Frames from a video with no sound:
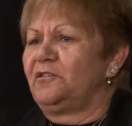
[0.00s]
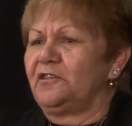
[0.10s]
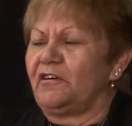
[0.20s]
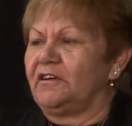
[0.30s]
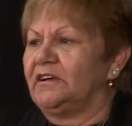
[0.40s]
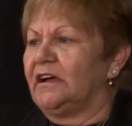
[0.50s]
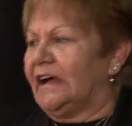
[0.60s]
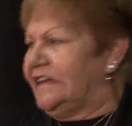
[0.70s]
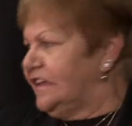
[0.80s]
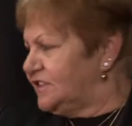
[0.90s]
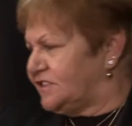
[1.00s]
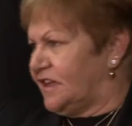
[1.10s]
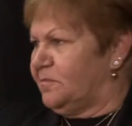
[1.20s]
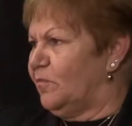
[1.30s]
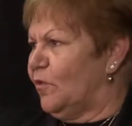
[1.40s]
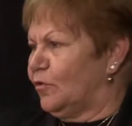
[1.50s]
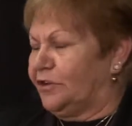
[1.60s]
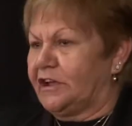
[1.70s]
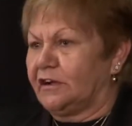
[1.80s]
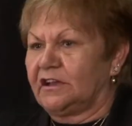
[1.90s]
her going, "Hey, ste
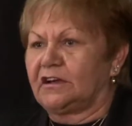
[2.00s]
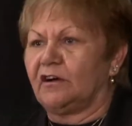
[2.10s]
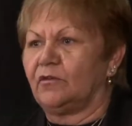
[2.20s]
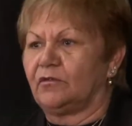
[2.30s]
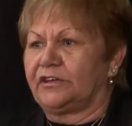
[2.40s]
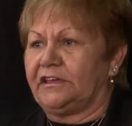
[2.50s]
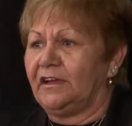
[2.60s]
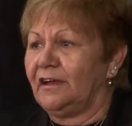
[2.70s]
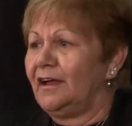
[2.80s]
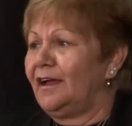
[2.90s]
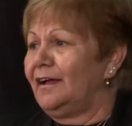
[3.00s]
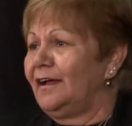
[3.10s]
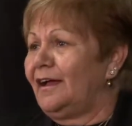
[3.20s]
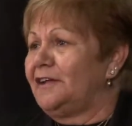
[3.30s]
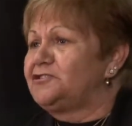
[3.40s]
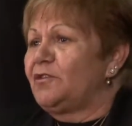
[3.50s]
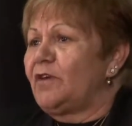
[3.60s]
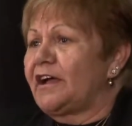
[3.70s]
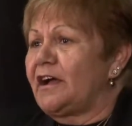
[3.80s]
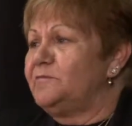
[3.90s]
mori karika hoki." And
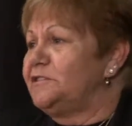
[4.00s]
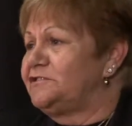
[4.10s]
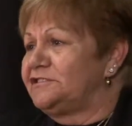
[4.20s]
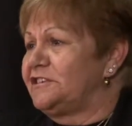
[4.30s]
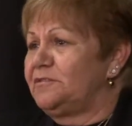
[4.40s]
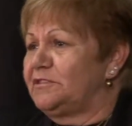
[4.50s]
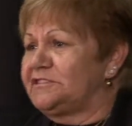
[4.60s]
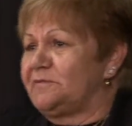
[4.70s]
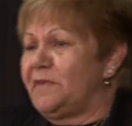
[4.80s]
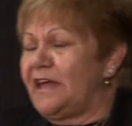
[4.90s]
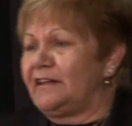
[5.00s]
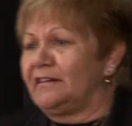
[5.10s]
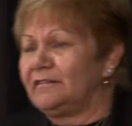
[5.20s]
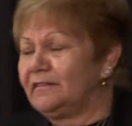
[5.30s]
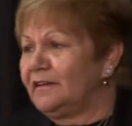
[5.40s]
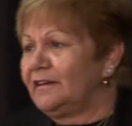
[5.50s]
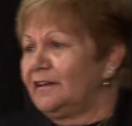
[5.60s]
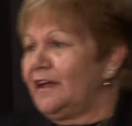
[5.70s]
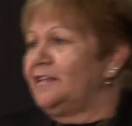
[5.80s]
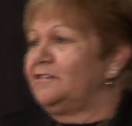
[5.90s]
so I come in to see what's the matter.
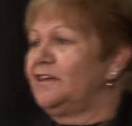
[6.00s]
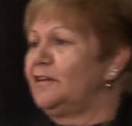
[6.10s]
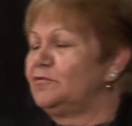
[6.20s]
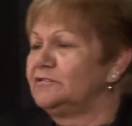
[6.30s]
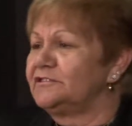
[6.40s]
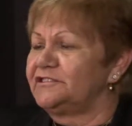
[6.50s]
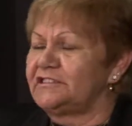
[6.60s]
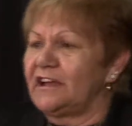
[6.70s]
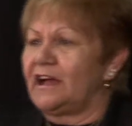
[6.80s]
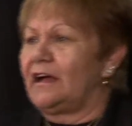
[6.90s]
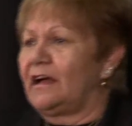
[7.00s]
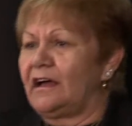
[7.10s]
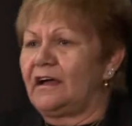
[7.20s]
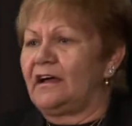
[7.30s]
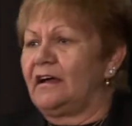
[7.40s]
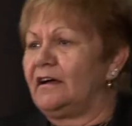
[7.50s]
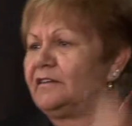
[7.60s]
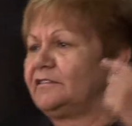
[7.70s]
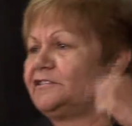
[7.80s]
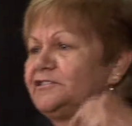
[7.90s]
And there was
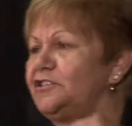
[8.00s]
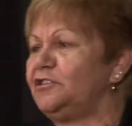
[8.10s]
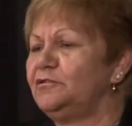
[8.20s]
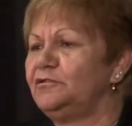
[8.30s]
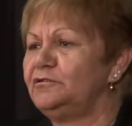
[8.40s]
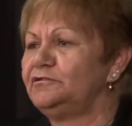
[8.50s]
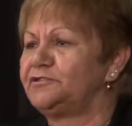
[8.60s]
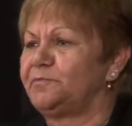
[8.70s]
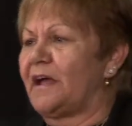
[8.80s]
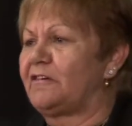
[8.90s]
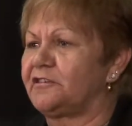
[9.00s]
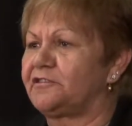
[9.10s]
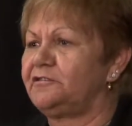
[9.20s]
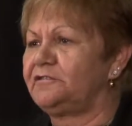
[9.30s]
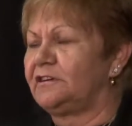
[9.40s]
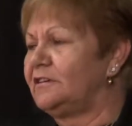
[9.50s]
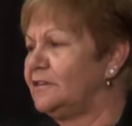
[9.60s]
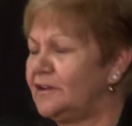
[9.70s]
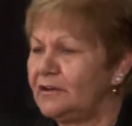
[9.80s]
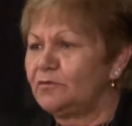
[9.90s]
this huge barracuda
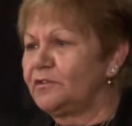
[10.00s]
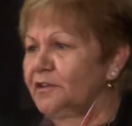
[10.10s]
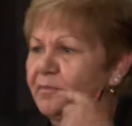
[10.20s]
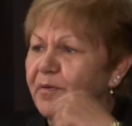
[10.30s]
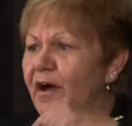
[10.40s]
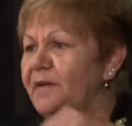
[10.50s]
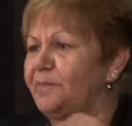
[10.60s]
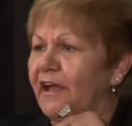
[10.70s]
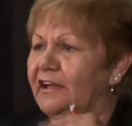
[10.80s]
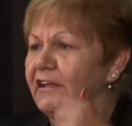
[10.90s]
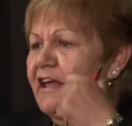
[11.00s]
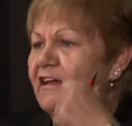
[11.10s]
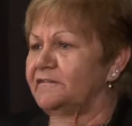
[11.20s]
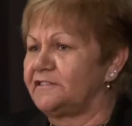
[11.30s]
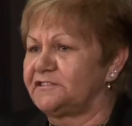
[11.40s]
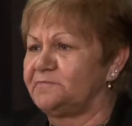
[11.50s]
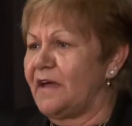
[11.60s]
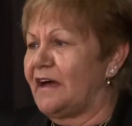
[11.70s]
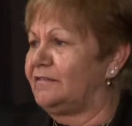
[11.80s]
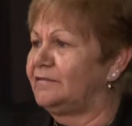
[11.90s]
with a pipe hanging out of its
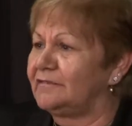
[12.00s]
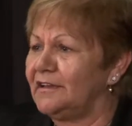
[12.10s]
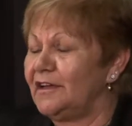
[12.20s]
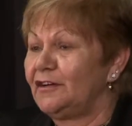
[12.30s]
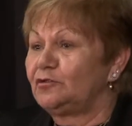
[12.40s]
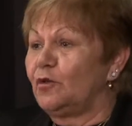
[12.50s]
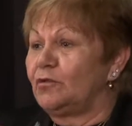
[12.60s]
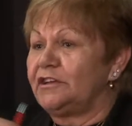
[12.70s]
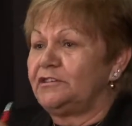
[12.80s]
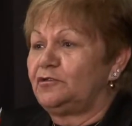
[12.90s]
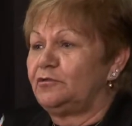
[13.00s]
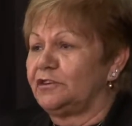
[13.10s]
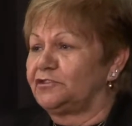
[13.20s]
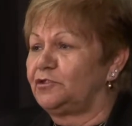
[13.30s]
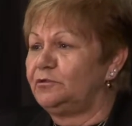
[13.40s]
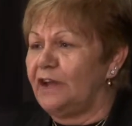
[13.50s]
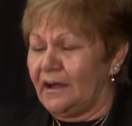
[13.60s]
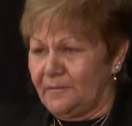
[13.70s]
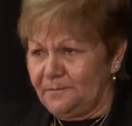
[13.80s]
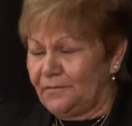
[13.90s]
mouth, talking to a tuna,